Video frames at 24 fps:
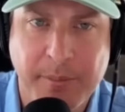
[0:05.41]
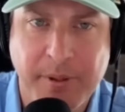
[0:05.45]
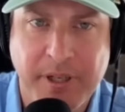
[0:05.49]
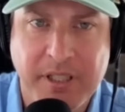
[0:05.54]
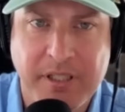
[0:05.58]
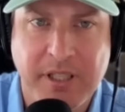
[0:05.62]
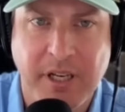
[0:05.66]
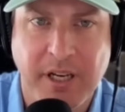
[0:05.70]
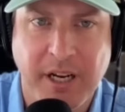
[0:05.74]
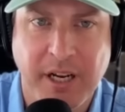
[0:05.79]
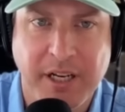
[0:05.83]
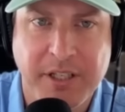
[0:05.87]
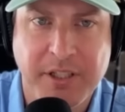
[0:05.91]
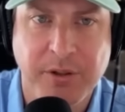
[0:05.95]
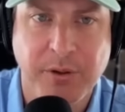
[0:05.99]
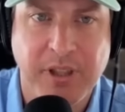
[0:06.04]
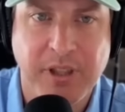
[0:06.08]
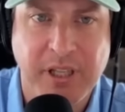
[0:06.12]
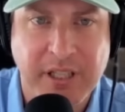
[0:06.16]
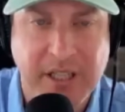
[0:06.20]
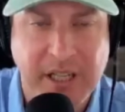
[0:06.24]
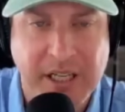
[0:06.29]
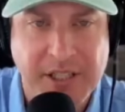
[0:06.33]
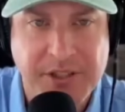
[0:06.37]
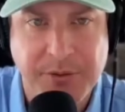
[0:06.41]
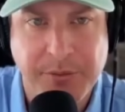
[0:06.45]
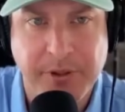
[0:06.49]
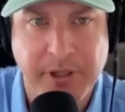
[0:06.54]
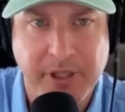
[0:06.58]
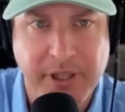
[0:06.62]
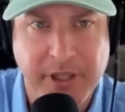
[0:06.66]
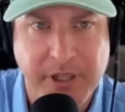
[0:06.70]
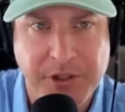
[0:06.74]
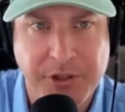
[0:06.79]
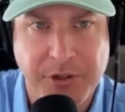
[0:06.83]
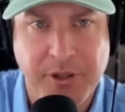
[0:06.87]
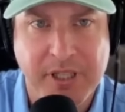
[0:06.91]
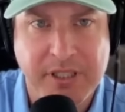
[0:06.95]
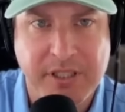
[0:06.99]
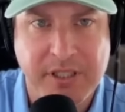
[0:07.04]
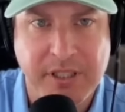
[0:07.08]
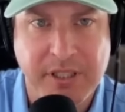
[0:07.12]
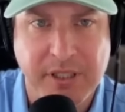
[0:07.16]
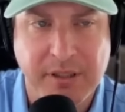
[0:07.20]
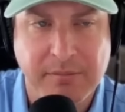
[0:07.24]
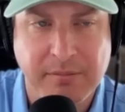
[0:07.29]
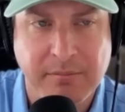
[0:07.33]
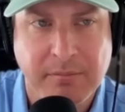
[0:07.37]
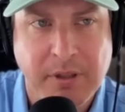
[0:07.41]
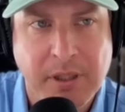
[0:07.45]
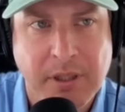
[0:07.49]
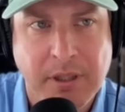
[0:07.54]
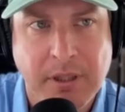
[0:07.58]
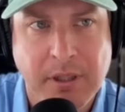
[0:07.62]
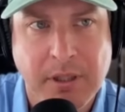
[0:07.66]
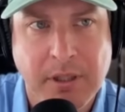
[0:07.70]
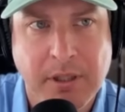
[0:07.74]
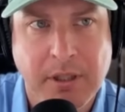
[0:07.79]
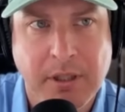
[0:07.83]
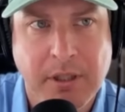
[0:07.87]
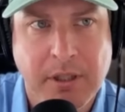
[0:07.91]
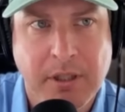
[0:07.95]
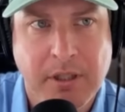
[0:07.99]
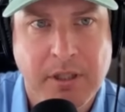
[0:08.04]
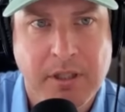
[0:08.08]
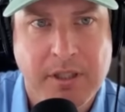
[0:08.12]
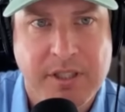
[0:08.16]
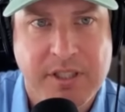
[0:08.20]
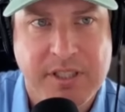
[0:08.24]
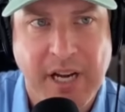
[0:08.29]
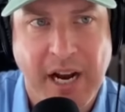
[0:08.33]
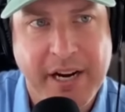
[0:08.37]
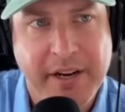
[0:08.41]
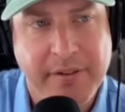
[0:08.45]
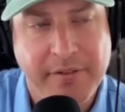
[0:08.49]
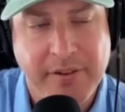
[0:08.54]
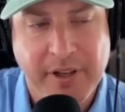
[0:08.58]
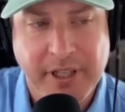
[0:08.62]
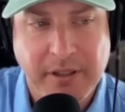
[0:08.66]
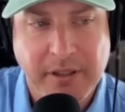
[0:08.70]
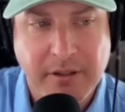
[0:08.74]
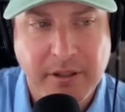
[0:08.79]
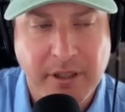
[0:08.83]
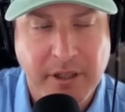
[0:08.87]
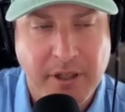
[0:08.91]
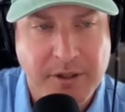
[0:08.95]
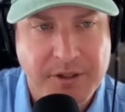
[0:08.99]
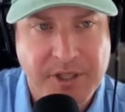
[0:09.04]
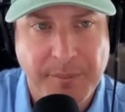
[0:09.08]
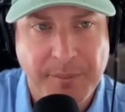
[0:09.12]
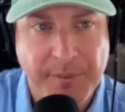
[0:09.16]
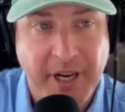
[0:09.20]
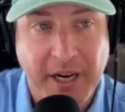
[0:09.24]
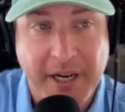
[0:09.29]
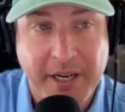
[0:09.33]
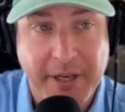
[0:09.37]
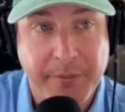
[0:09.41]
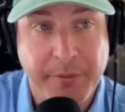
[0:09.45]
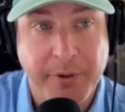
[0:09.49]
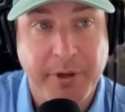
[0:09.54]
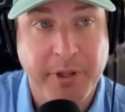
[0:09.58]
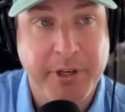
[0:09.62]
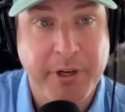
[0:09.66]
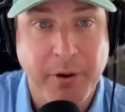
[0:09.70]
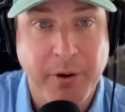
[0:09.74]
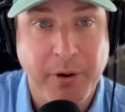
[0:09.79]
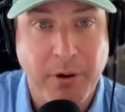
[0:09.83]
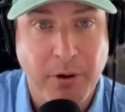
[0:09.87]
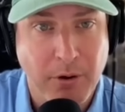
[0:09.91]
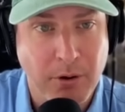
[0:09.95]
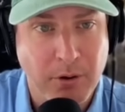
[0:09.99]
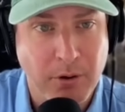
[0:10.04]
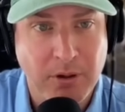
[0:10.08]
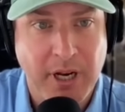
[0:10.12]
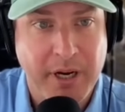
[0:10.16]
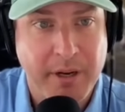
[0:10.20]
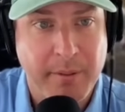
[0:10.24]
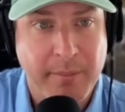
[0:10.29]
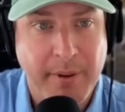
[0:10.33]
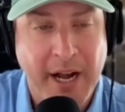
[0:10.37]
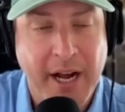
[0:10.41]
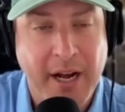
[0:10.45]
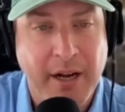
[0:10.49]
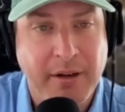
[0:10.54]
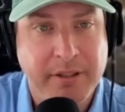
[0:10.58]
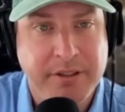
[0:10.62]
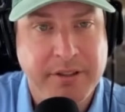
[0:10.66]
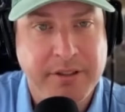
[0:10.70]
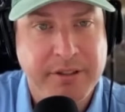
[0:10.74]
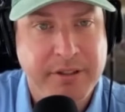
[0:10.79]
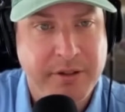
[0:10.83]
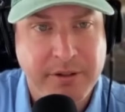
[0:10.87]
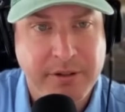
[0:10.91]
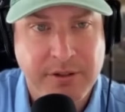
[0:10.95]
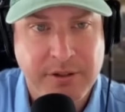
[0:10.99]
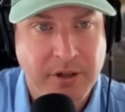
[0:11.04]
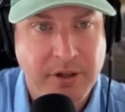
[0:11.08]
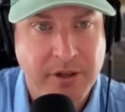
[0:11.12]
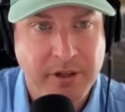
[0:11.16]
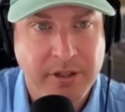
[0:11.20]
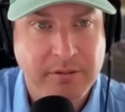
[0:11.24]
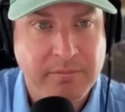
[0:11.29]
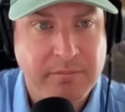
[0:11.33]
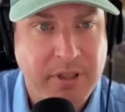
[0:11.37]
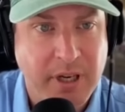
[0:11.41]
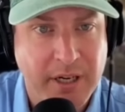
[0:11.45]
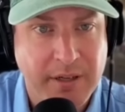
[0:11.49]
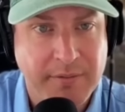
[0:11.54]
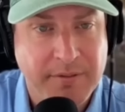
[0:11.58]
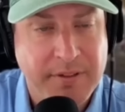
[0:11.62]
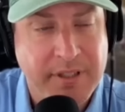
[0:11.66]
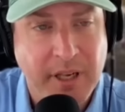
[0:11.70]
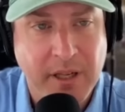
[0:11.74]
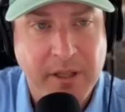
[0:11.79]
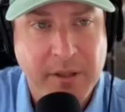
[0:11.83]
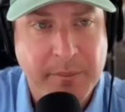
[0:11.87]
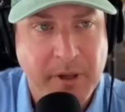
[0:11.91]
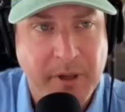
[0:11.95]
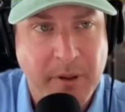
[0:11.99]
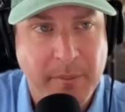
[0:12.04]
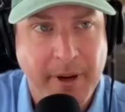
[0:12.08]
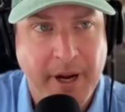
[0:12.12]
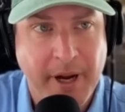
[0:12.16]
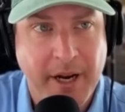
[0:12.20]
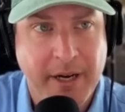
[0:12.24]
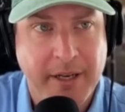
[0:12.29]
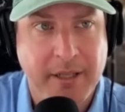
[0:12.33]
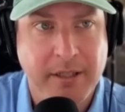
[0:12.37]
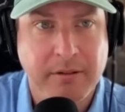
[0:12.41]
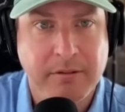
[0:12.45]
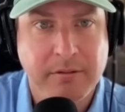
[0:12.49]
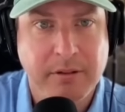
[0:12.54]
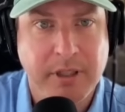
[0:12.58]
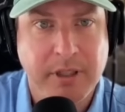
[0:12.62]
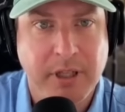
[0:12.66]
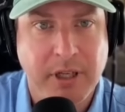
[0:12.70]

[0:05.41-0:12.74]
Because I do think that's a really interesting side of it. Something I didn't really know a whole lot about until you started kind of telling me about it.